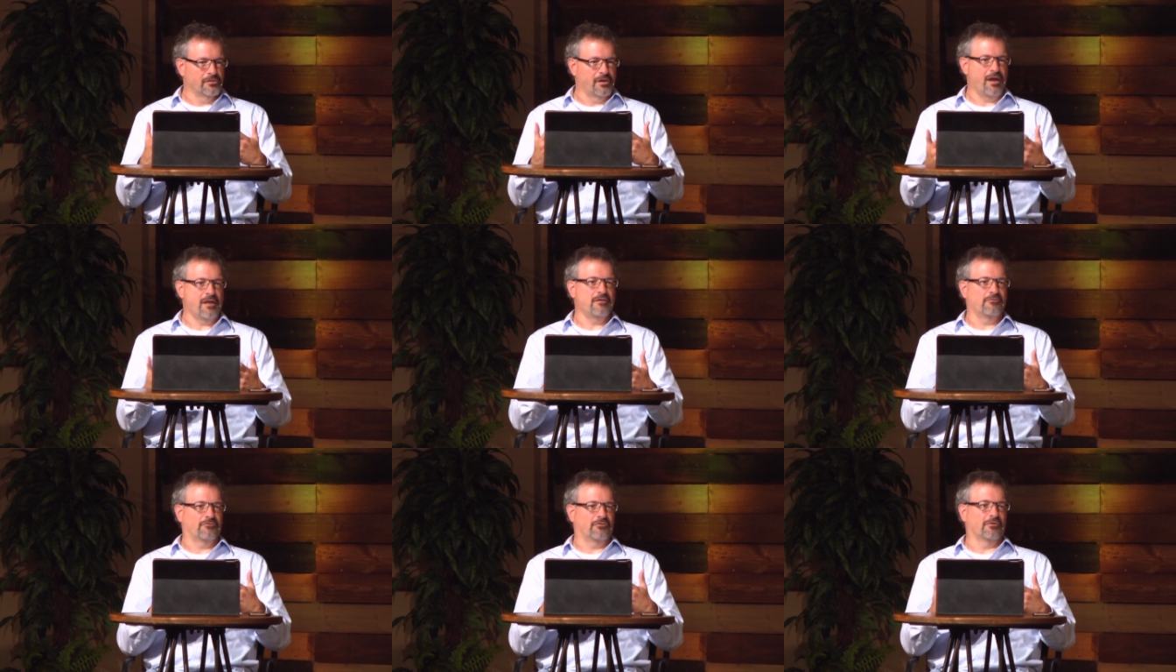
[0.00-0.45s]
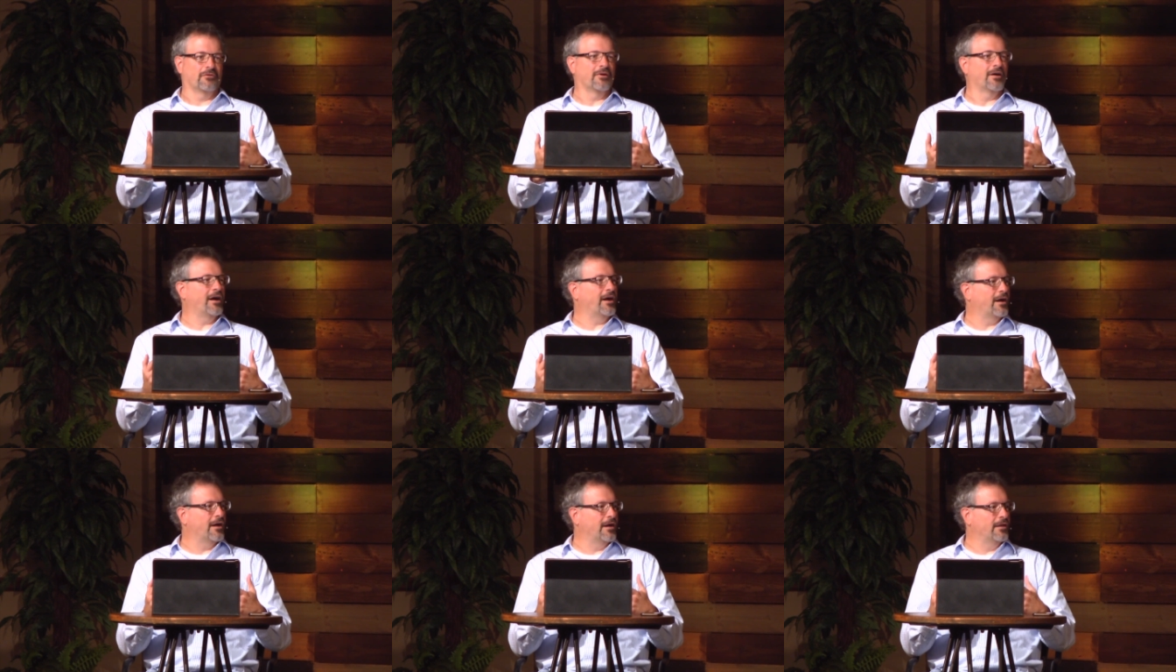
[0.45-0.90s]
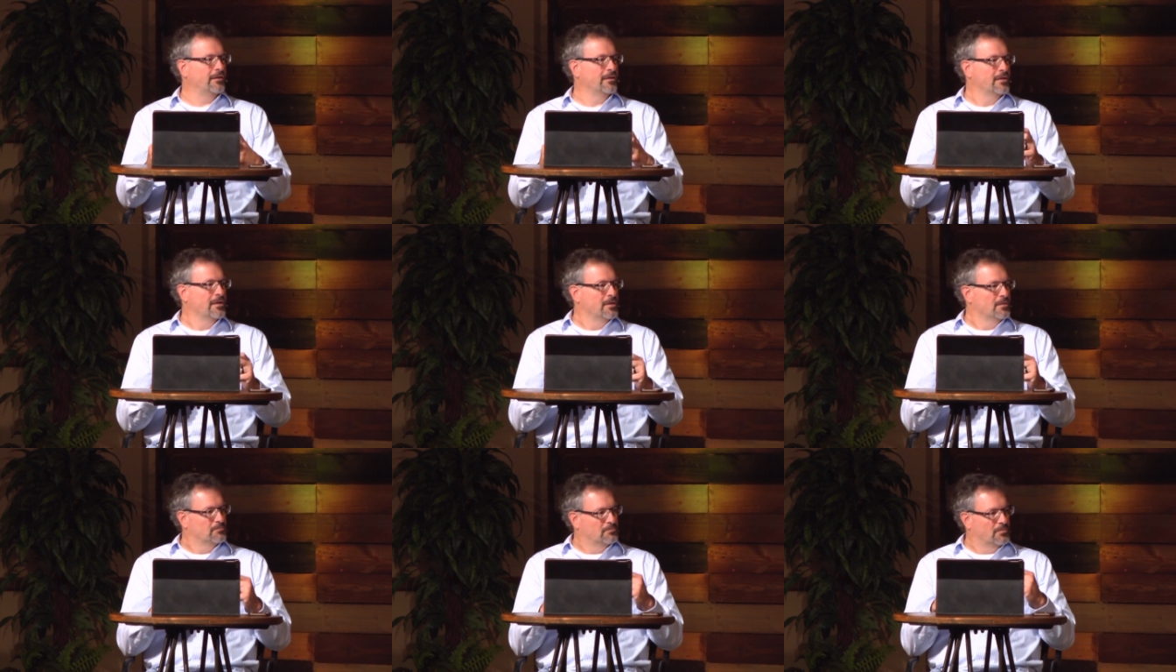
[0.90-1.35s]
hateful God,
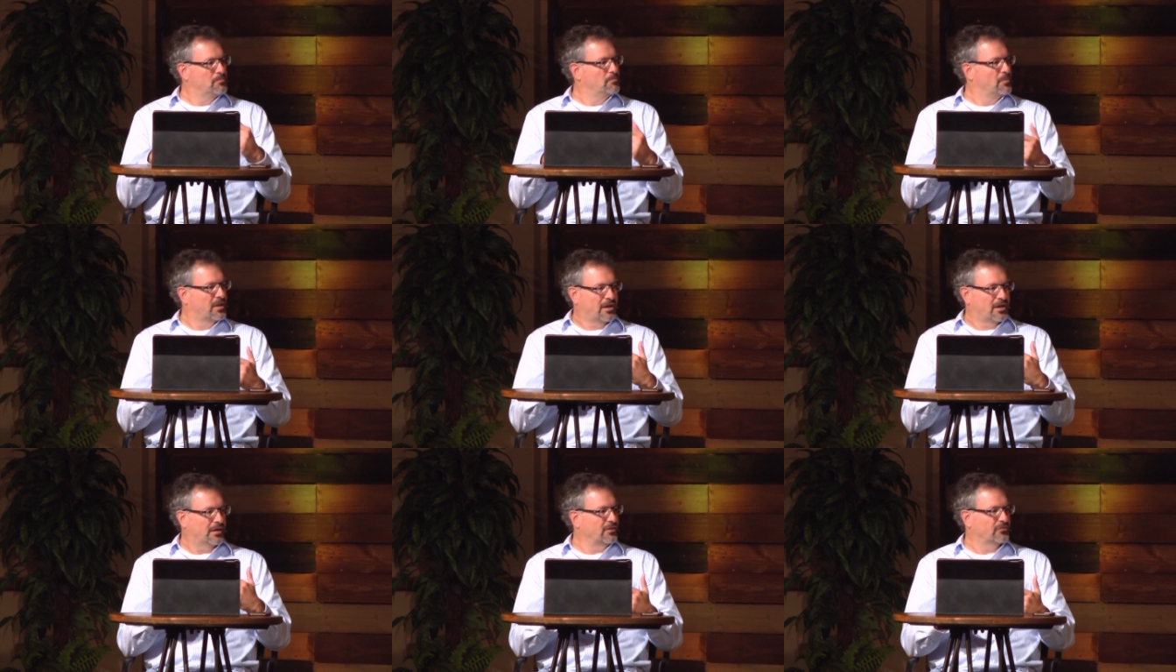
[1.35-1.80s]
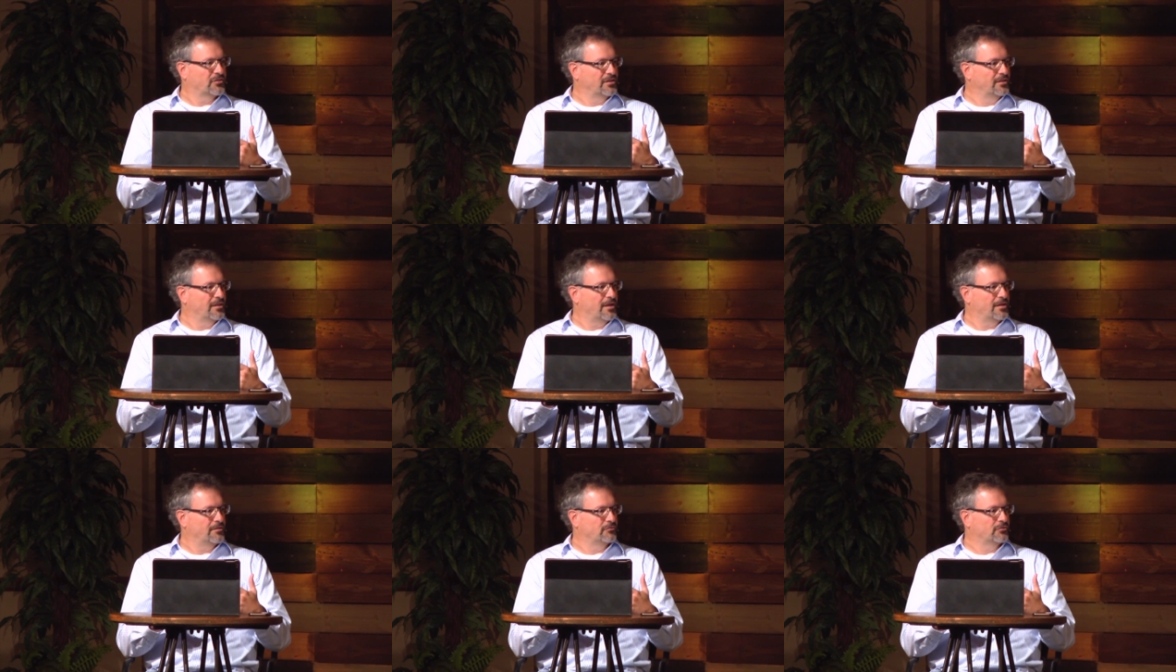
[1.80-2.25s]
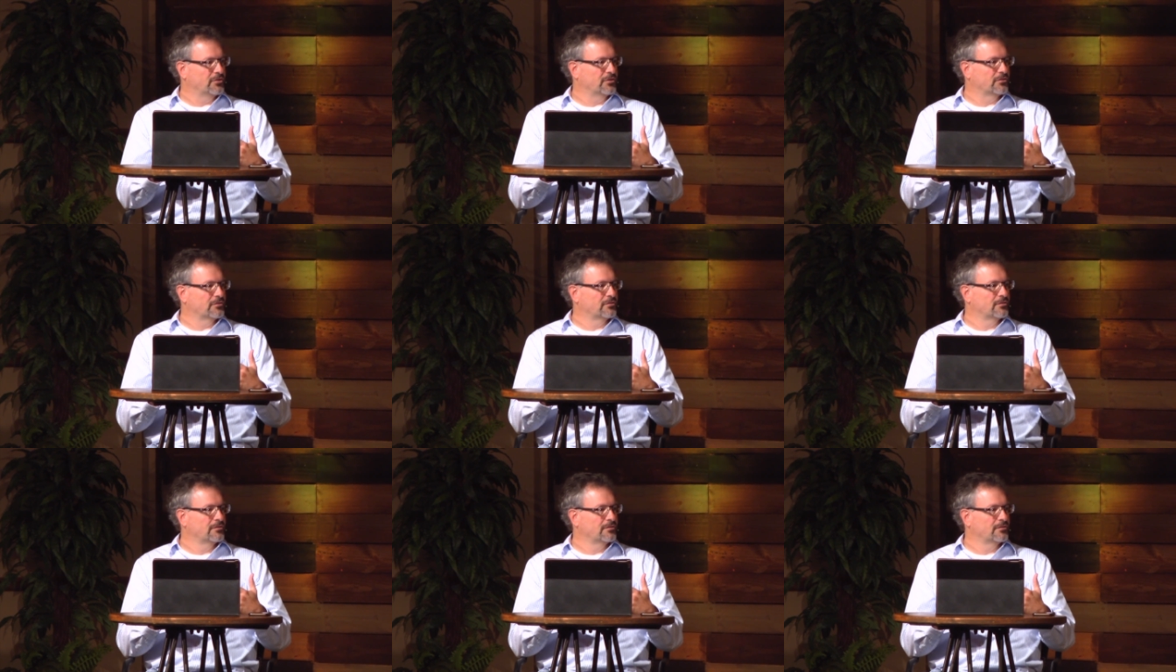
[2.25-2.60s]
but because he loves us,